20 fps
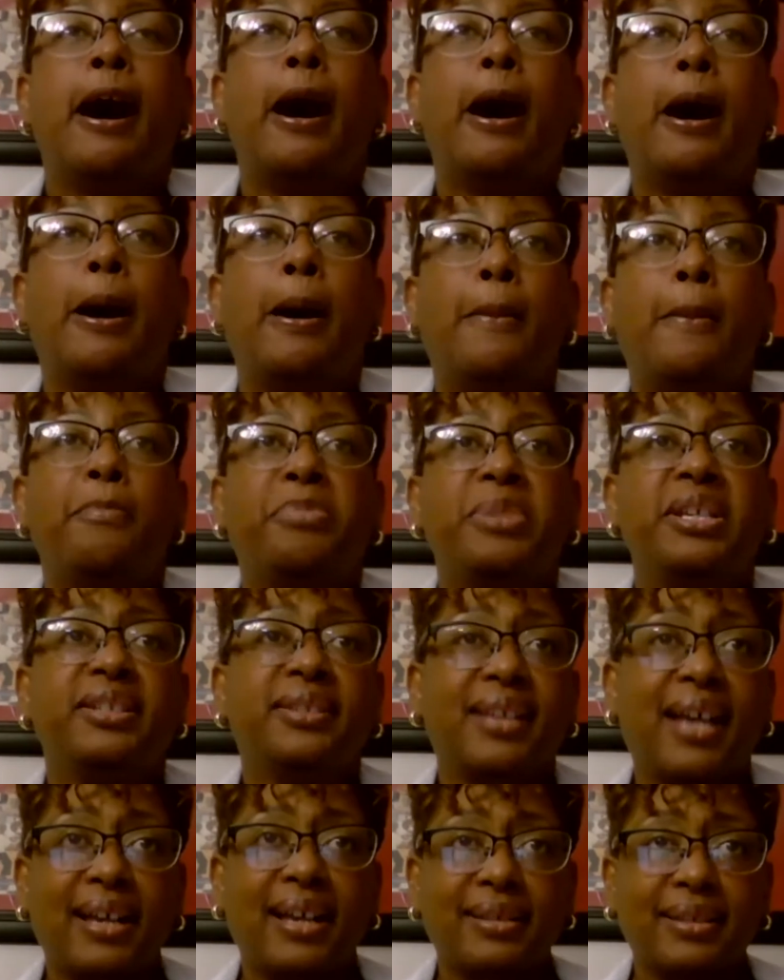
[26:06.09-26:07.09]
Um,
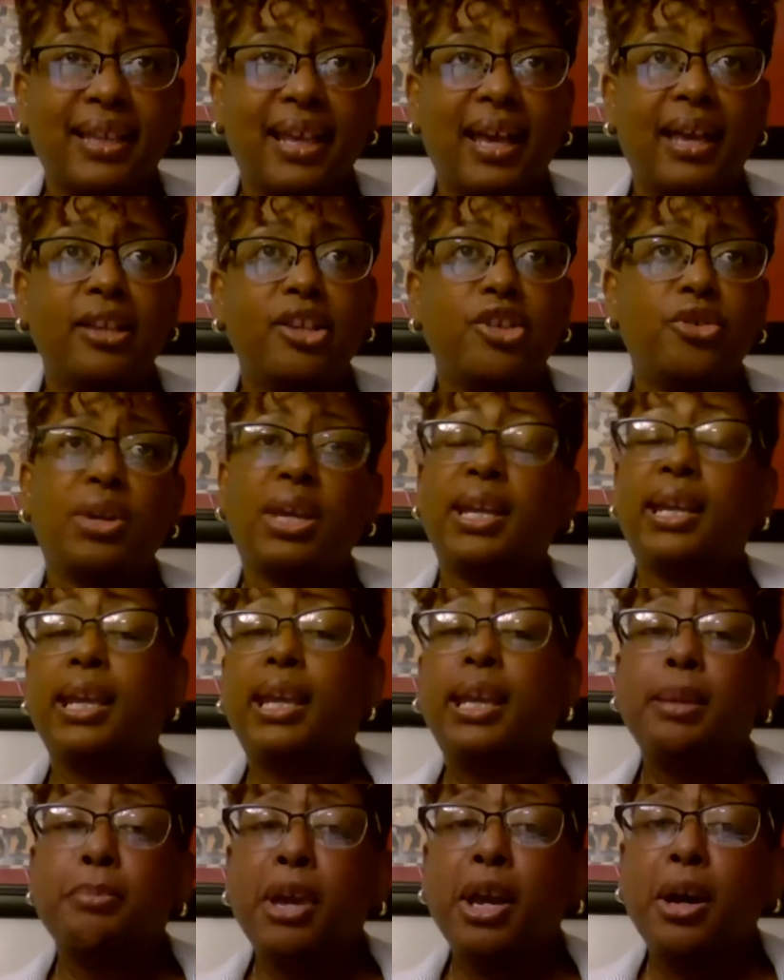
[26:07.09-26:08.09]
besides that, you can
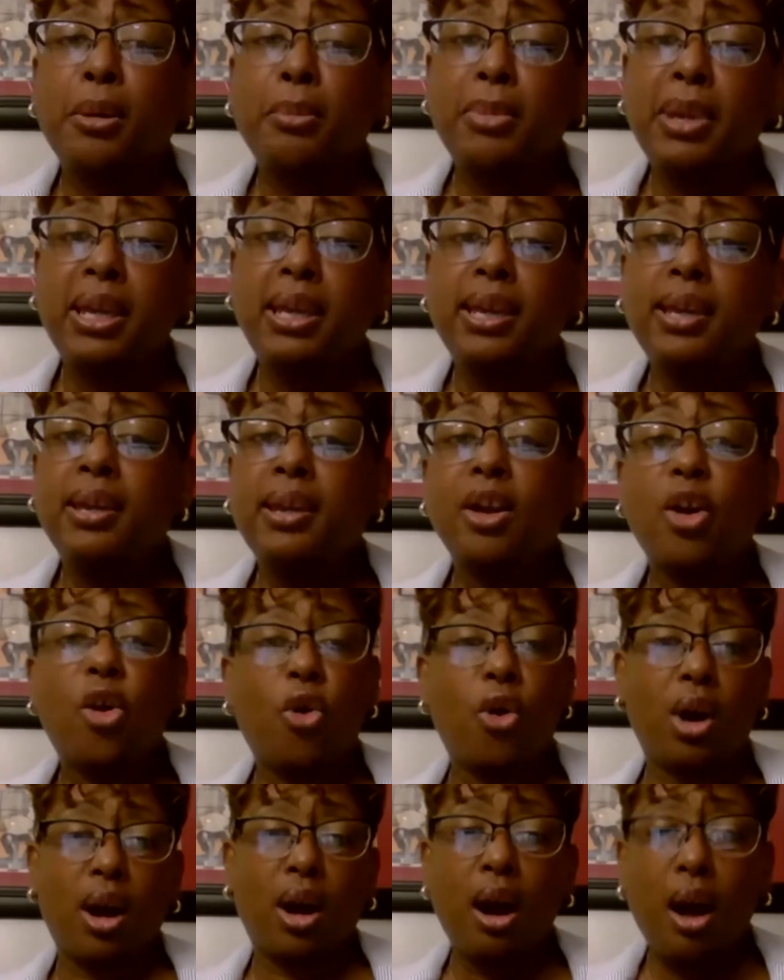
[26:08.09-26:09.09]
email me
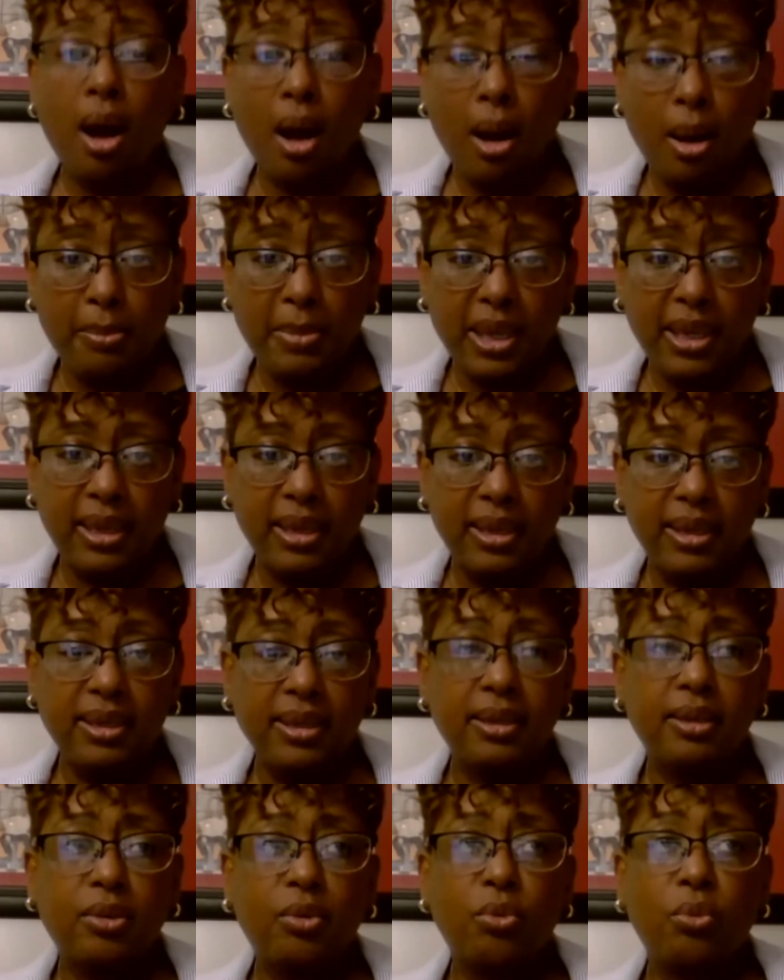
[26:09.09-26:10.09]
or call me
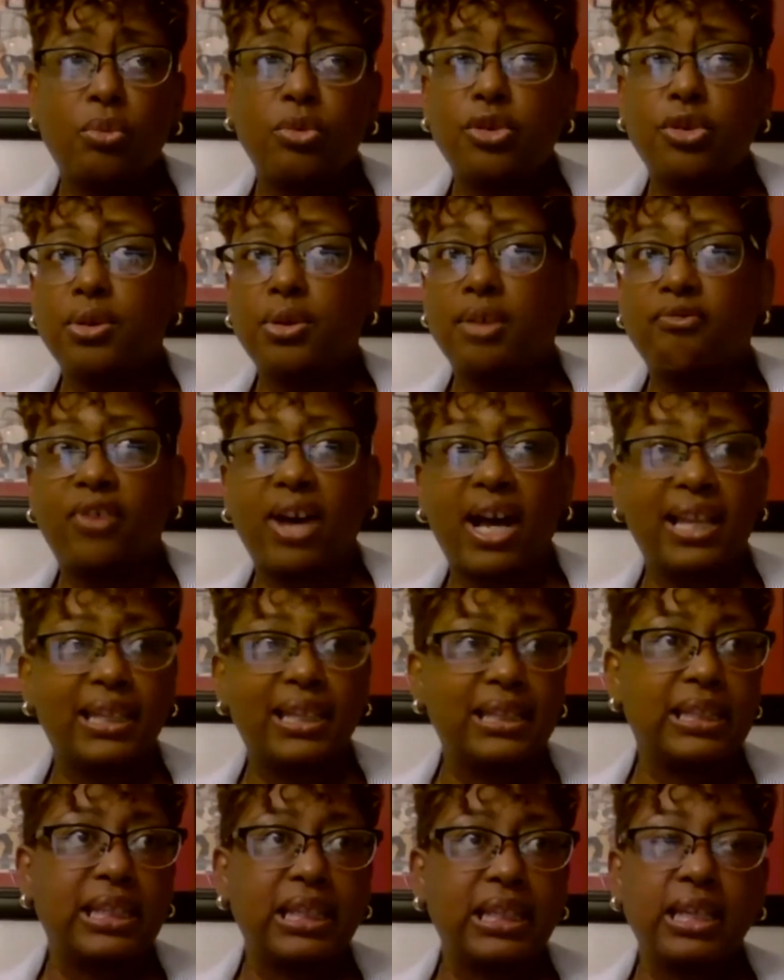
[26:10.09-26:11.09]
you can
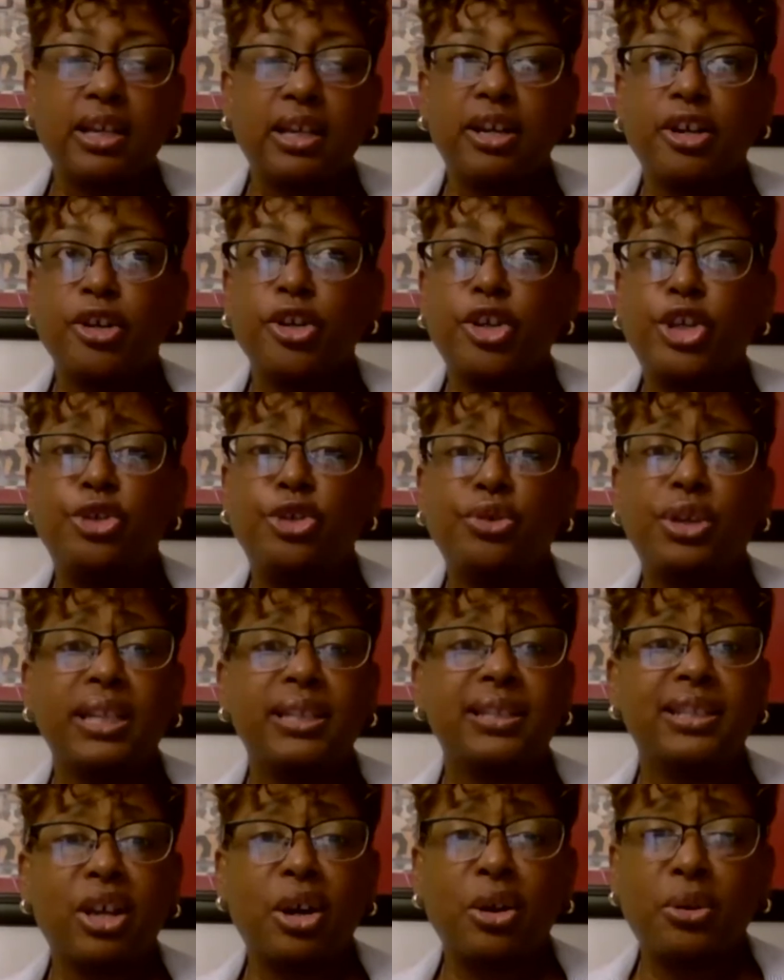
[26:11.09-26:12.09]
volunteer, you
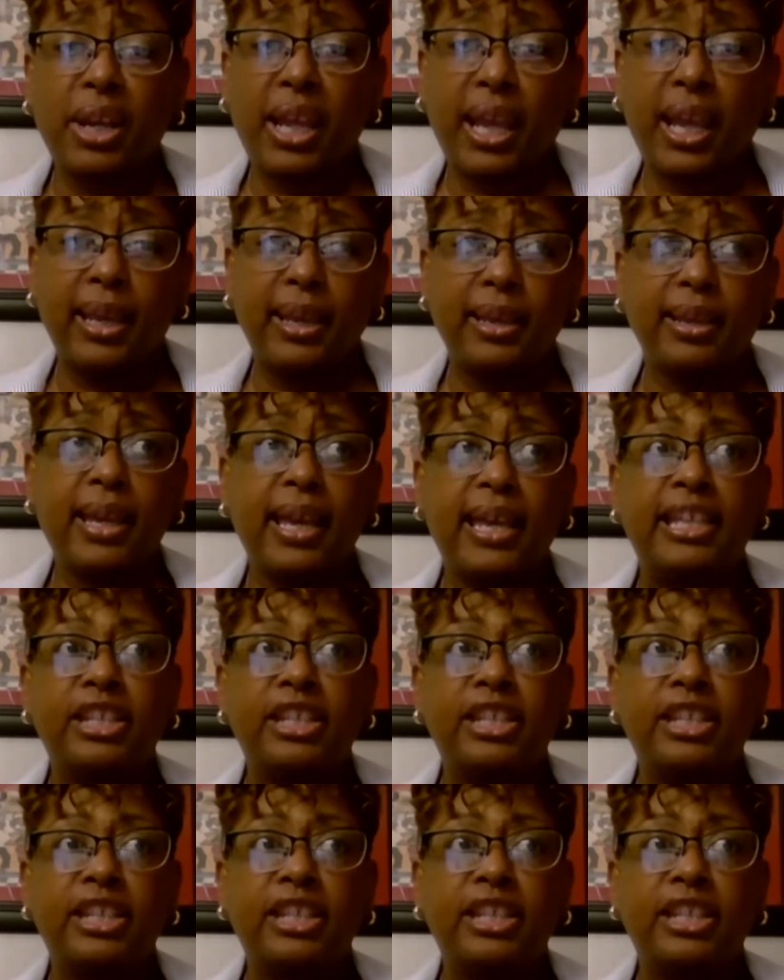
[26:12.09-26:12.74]
can donate.